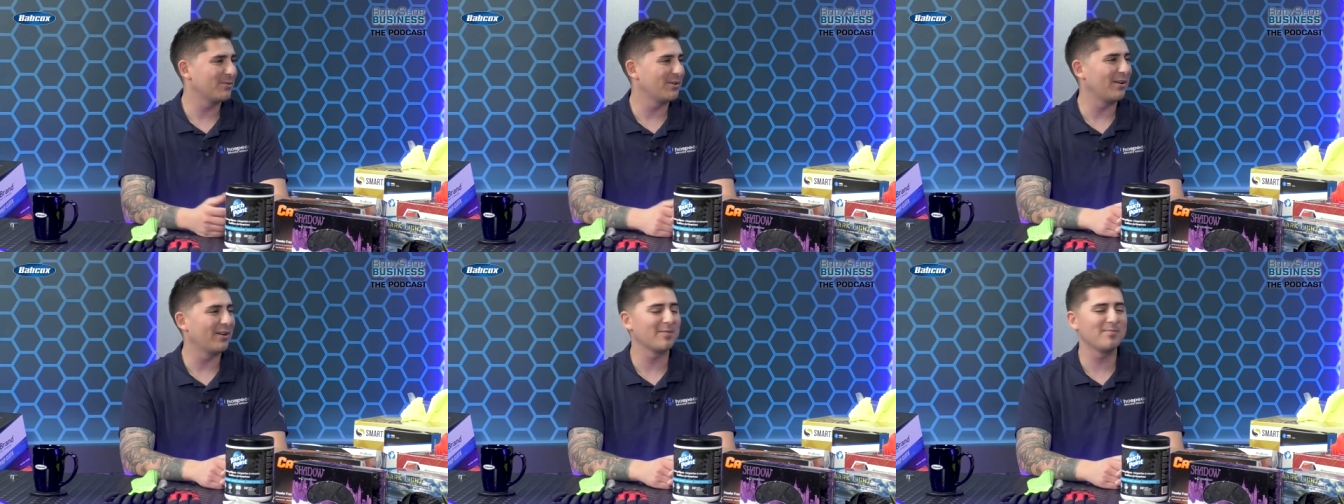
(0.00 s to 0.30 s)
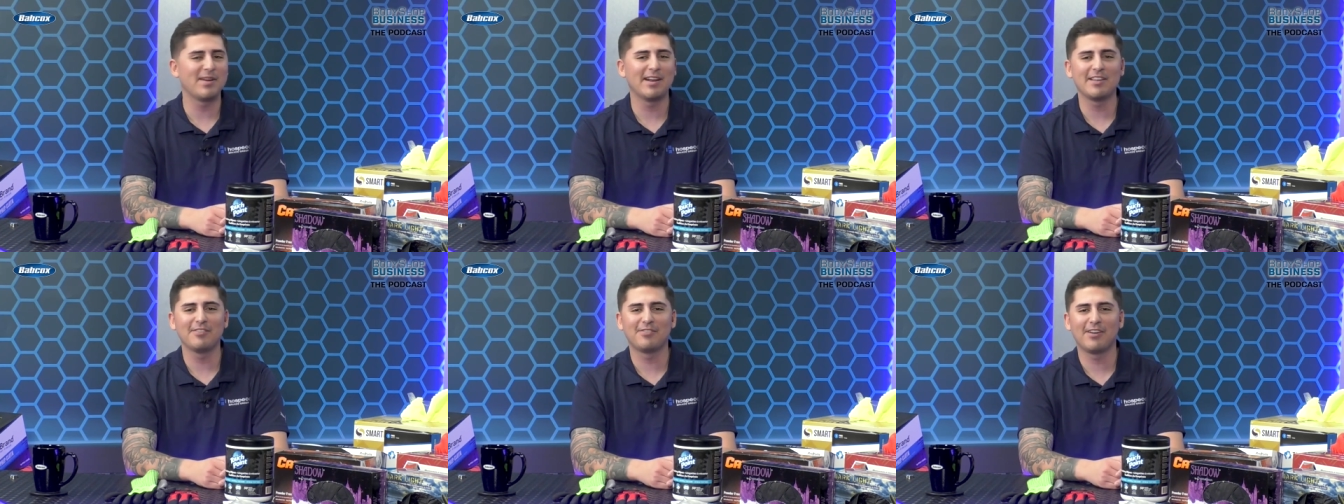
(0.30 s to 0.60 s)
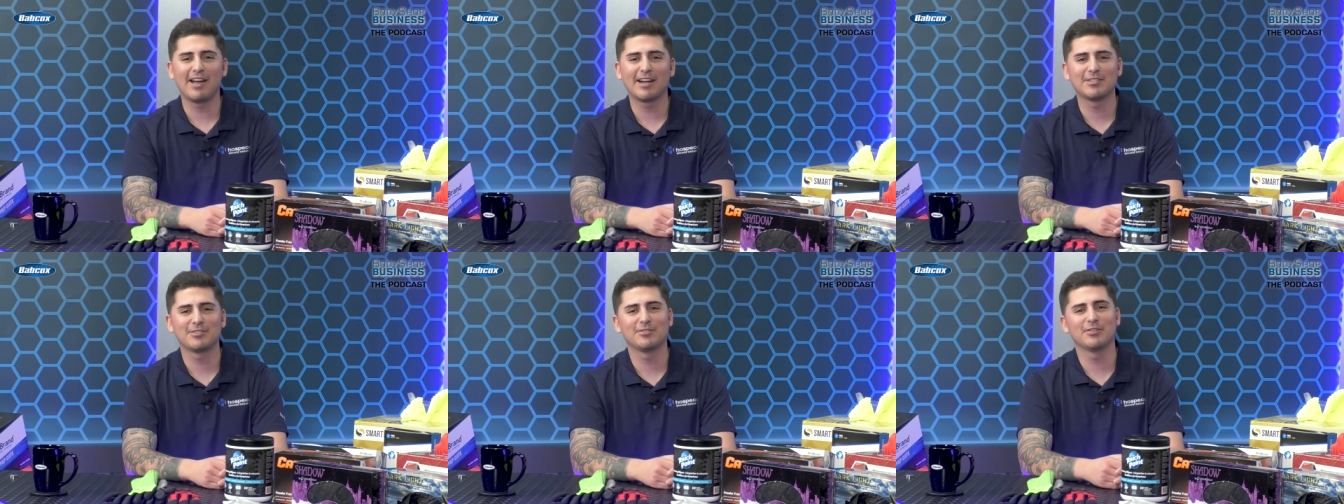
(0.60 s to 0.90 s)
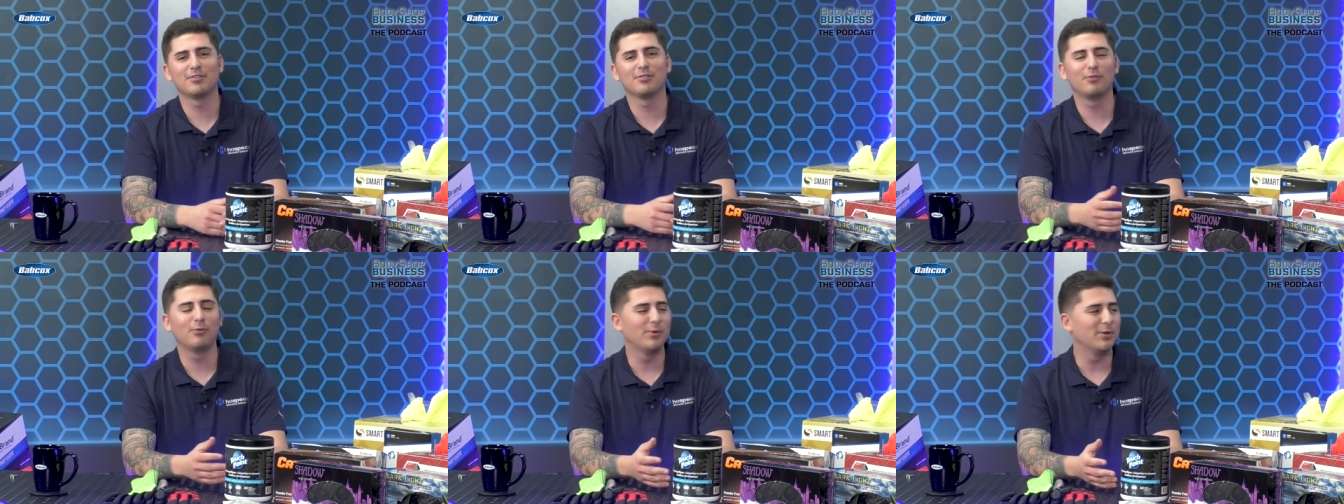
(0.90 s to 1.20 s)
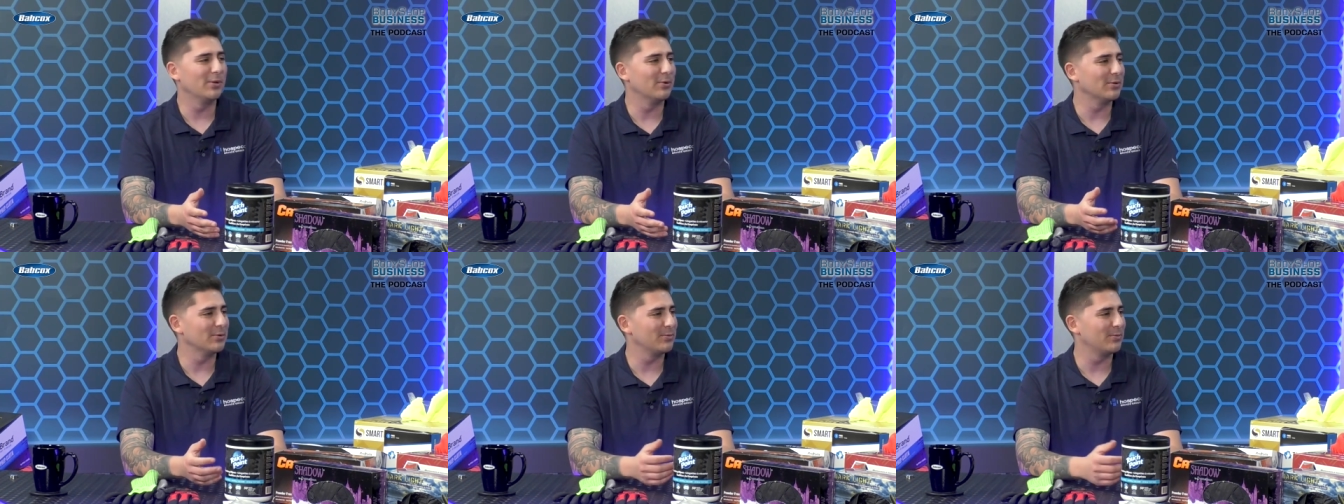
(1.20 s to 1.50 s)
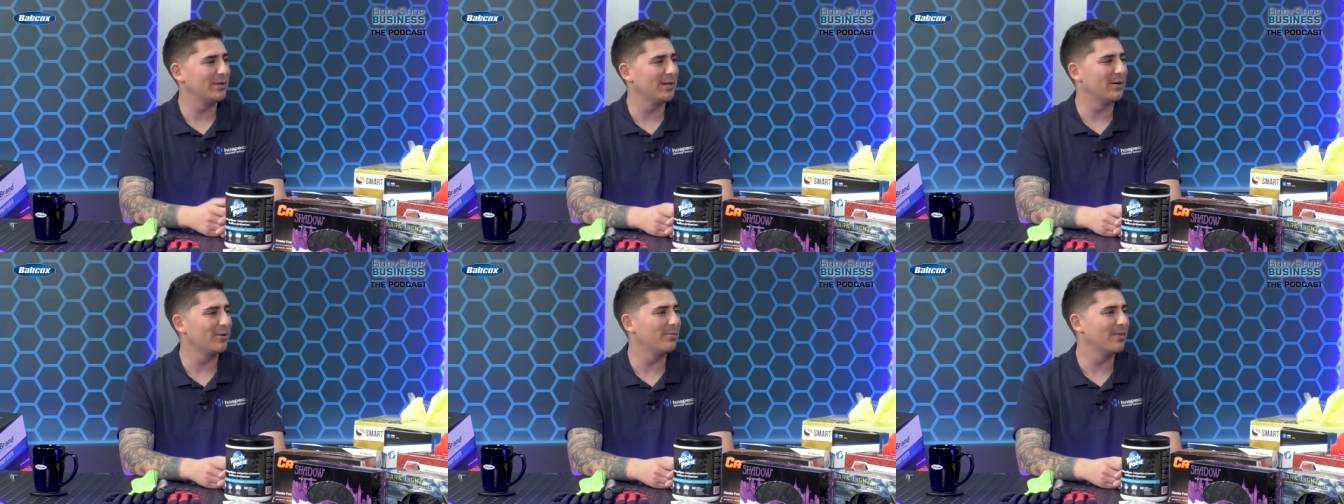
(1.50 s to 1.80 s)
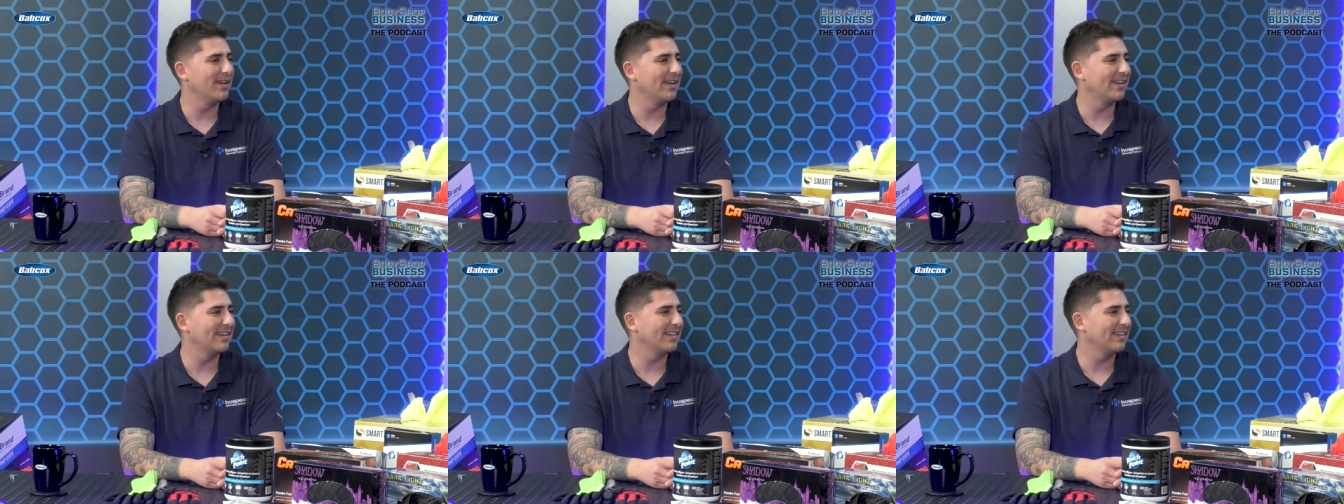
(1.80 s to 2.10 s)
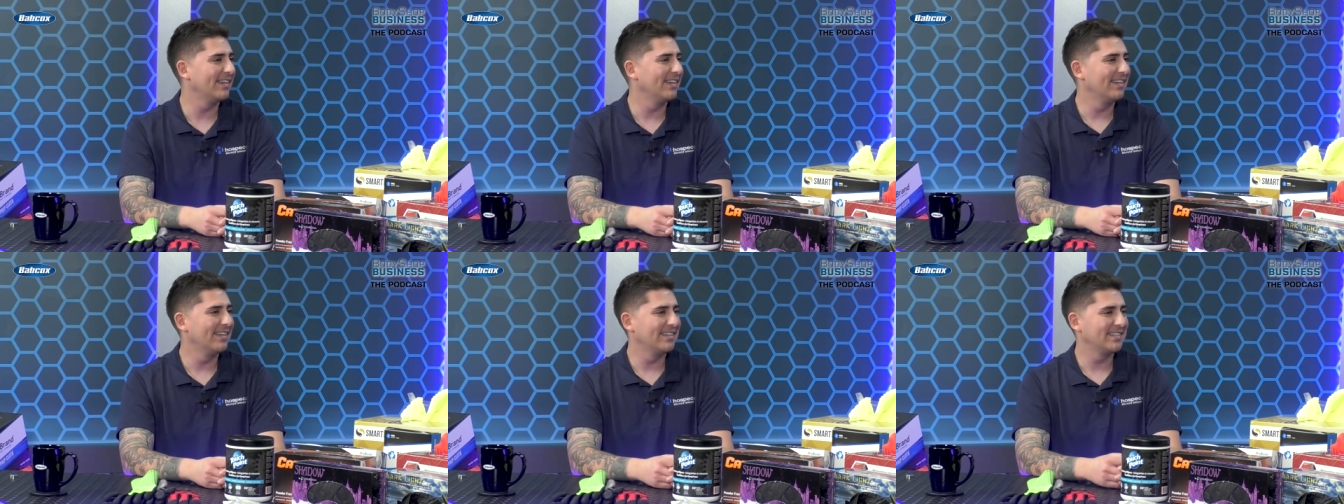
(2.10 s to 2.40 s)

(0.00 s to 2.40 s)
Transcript: We're not a manufacturer of wheels. We don't make